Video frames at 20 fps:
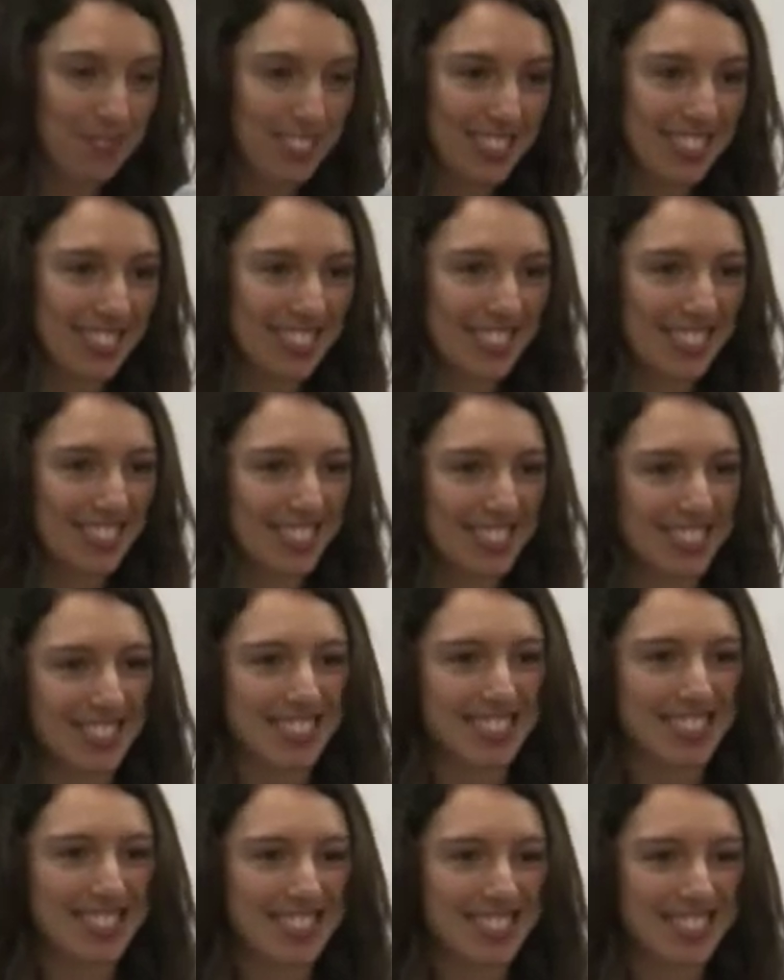
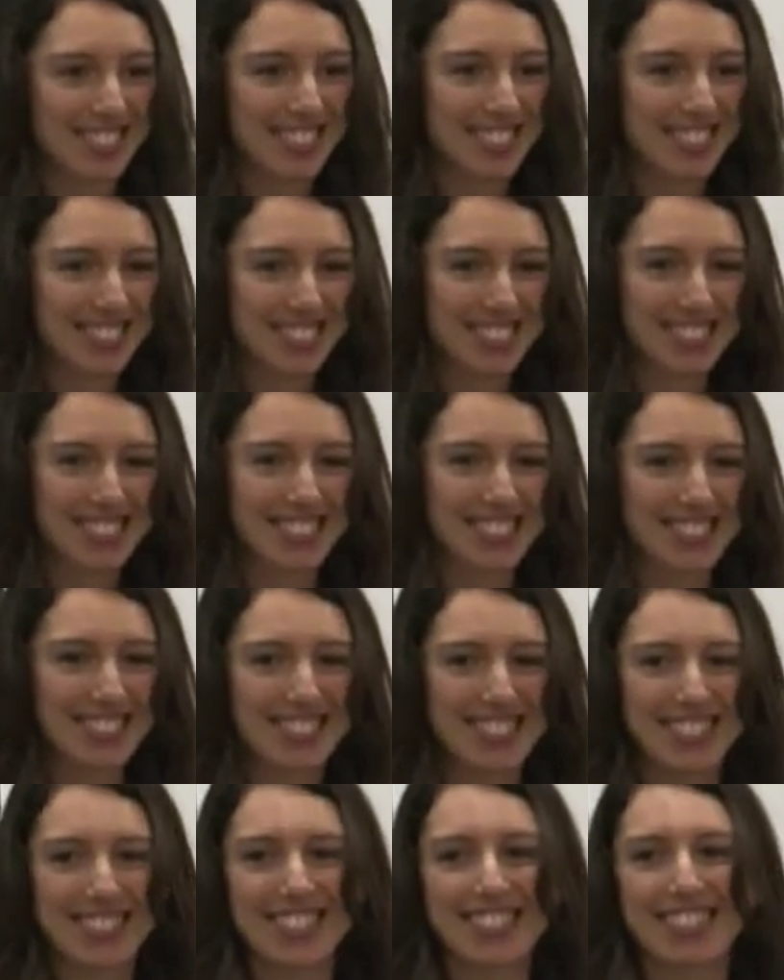
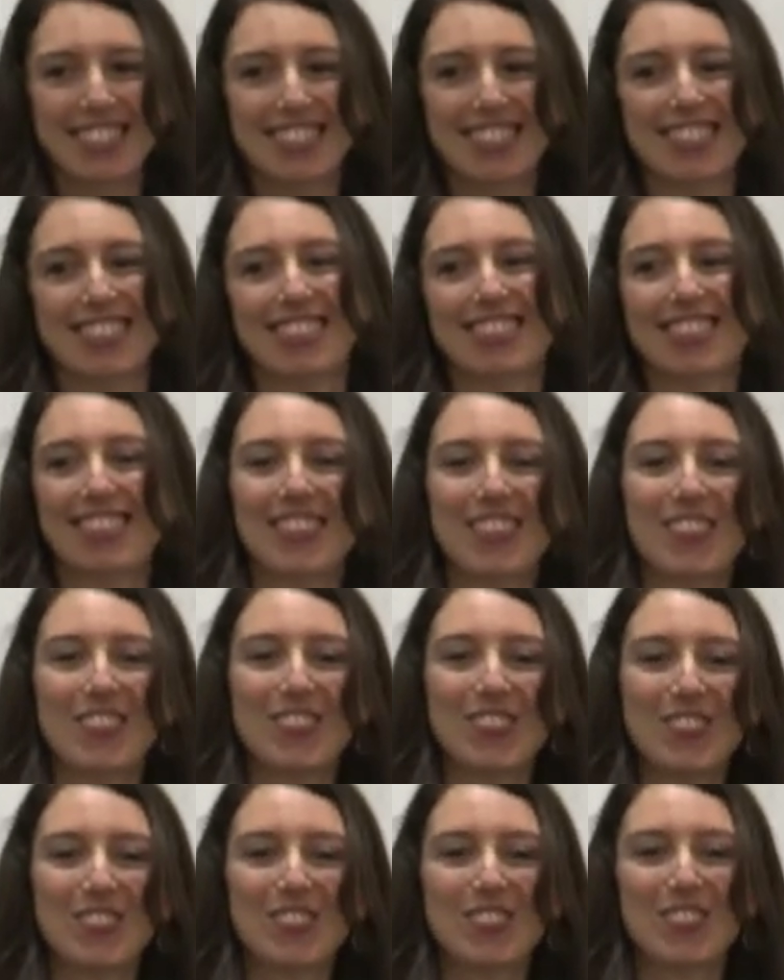
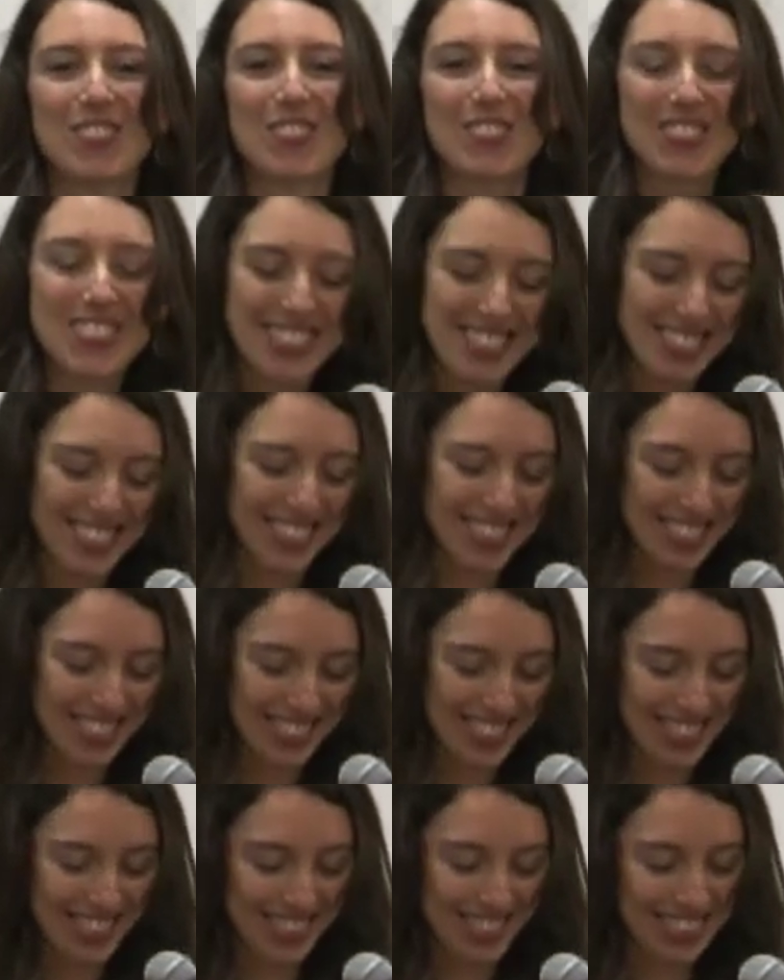Nothing is said.